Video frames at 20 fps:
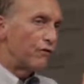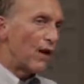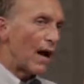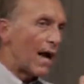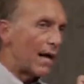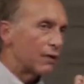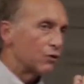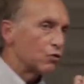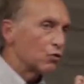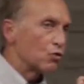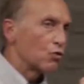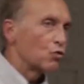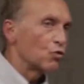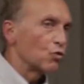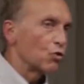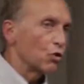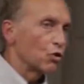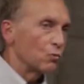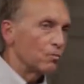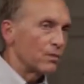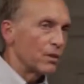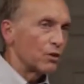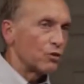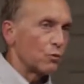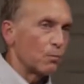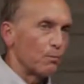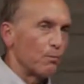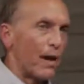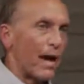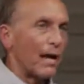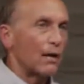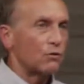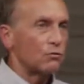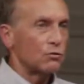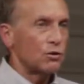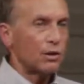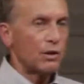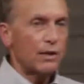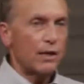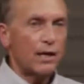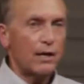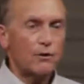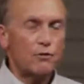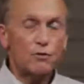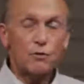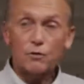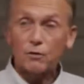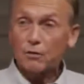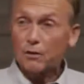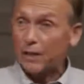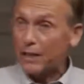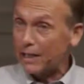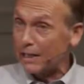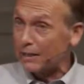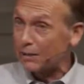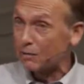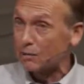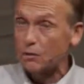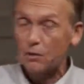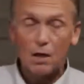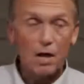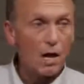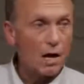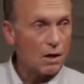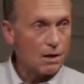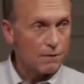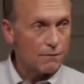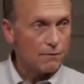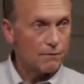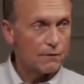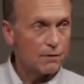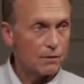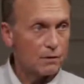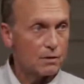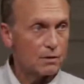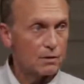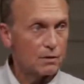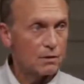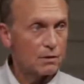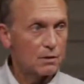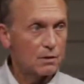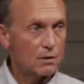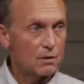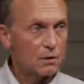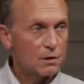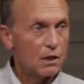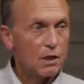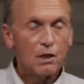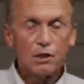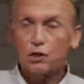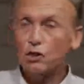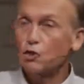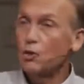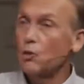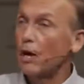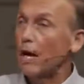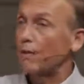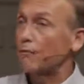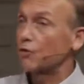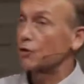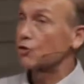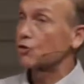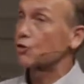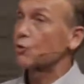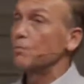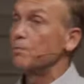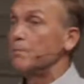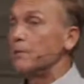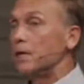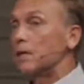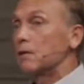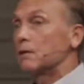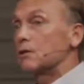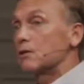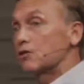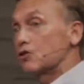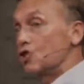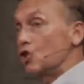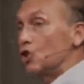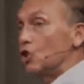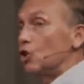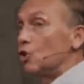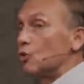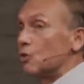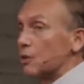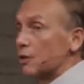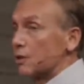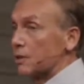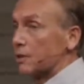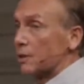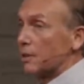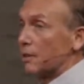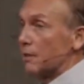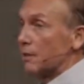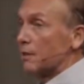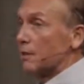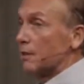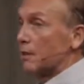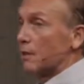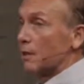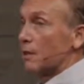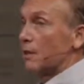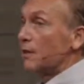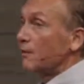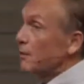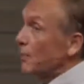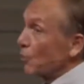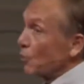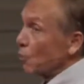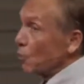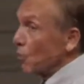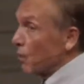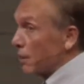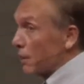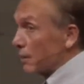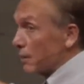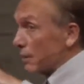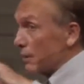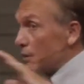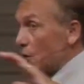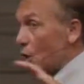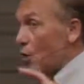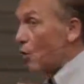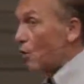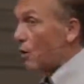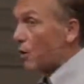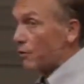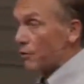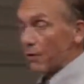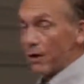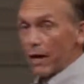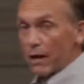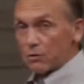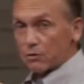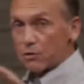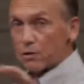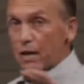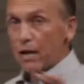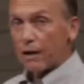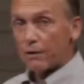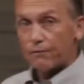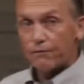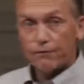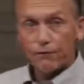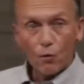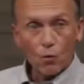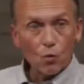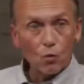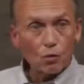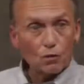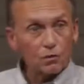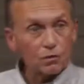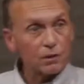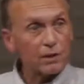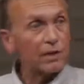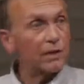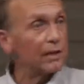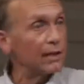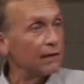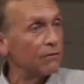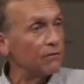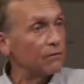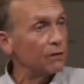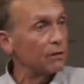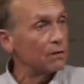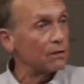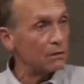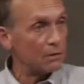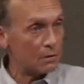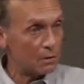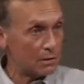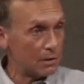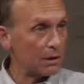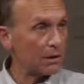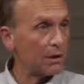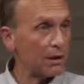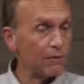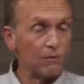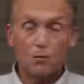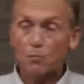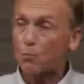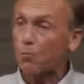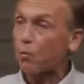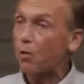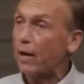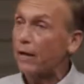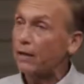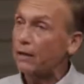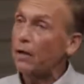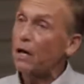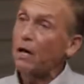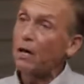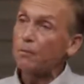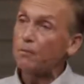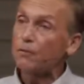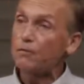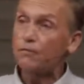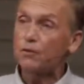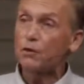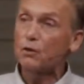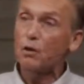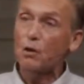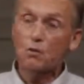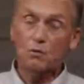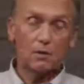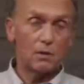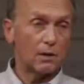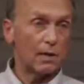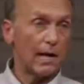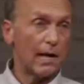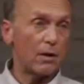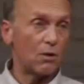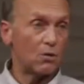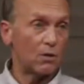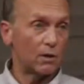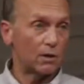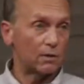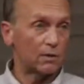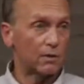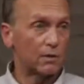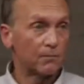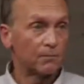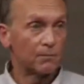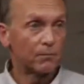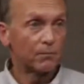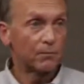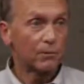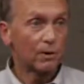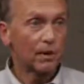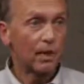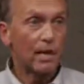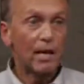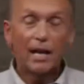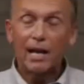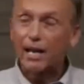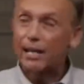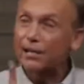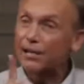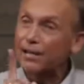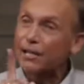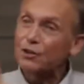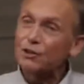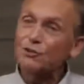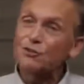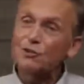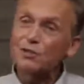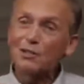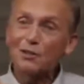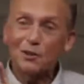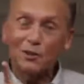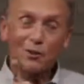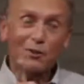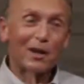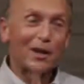you find a group that are bound together in love, you have a tremendous unity that really no other outside force can even break up if you don't allow it. And here's the